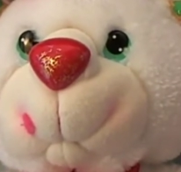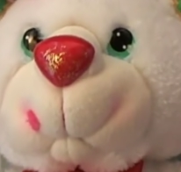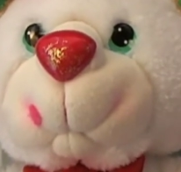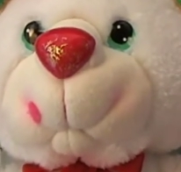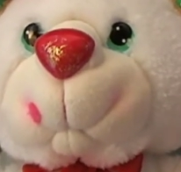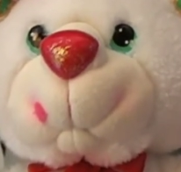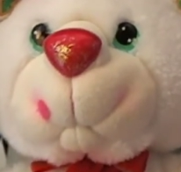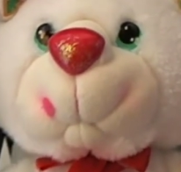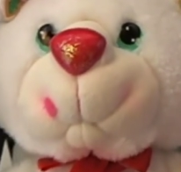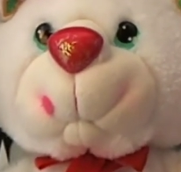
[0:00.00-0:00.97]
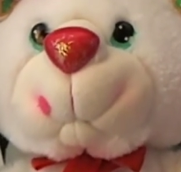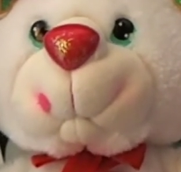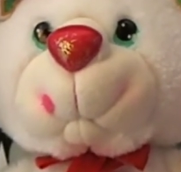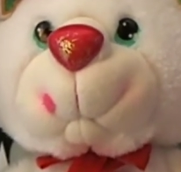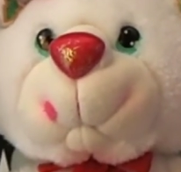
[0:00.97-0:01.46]
Cookie Bear.
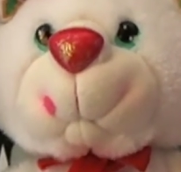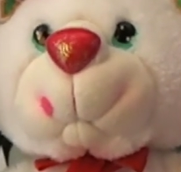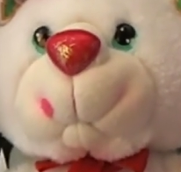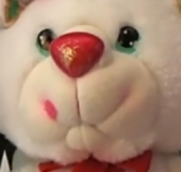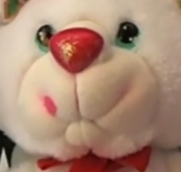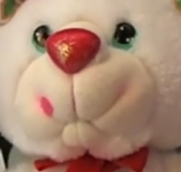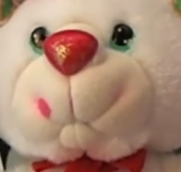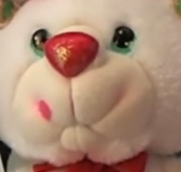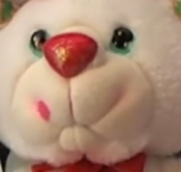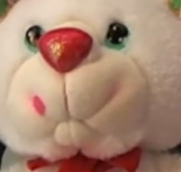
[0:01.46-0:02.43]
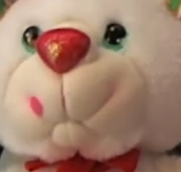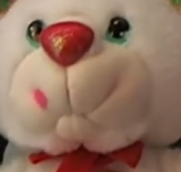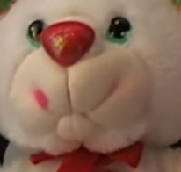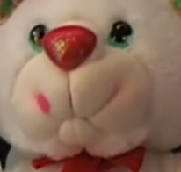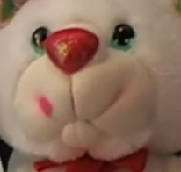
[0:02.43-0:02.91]
Unfortunately, it's no
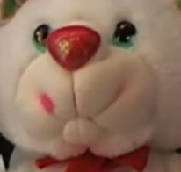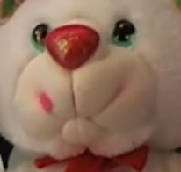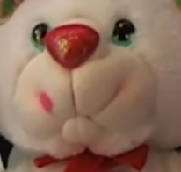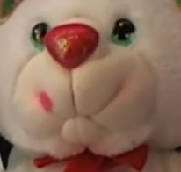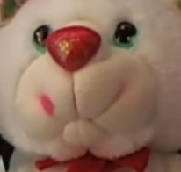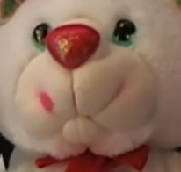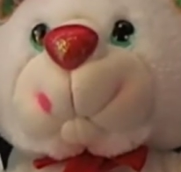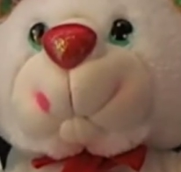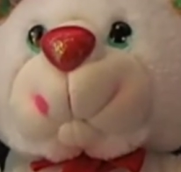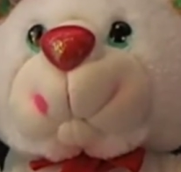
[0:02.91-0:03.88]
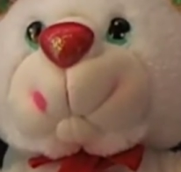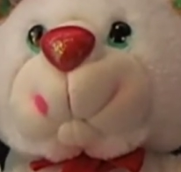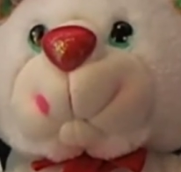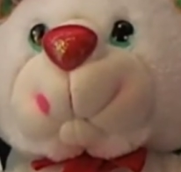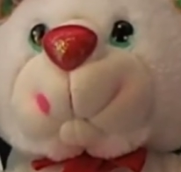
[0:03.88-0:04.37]
longer scented, but it's
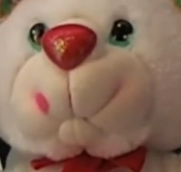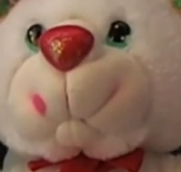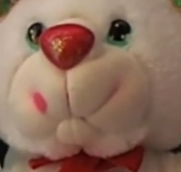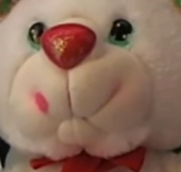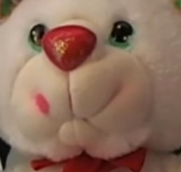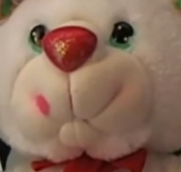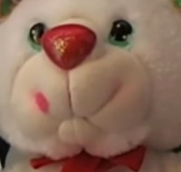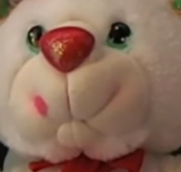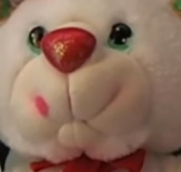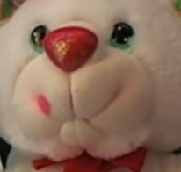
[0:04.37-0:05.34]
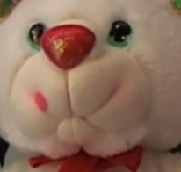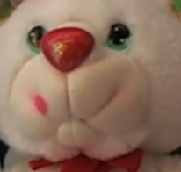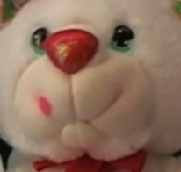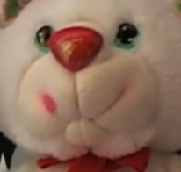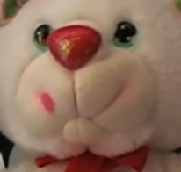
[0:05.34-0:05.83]
so perfect for this time of
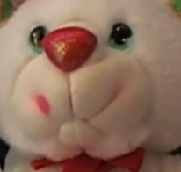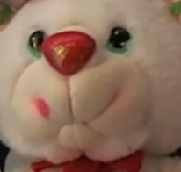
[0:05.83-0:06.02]
year